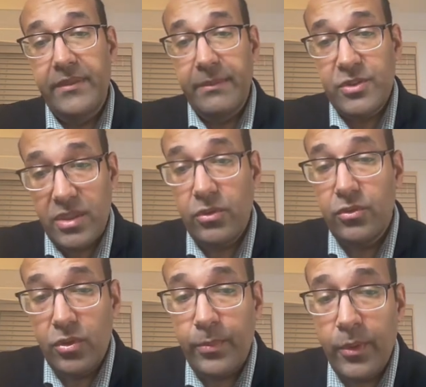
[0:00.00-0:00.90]
the posterior
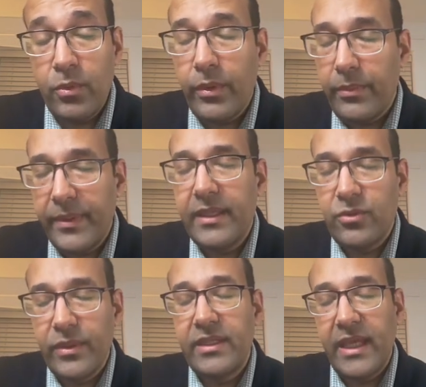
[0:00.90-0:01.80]
neuropore will be in
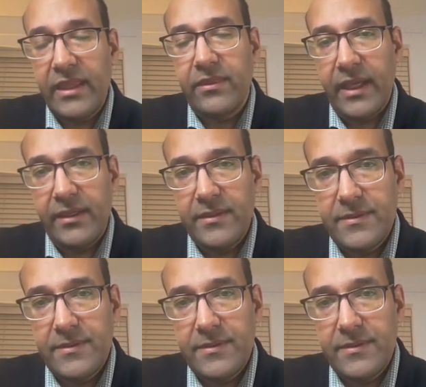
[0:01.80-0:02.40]
28th day.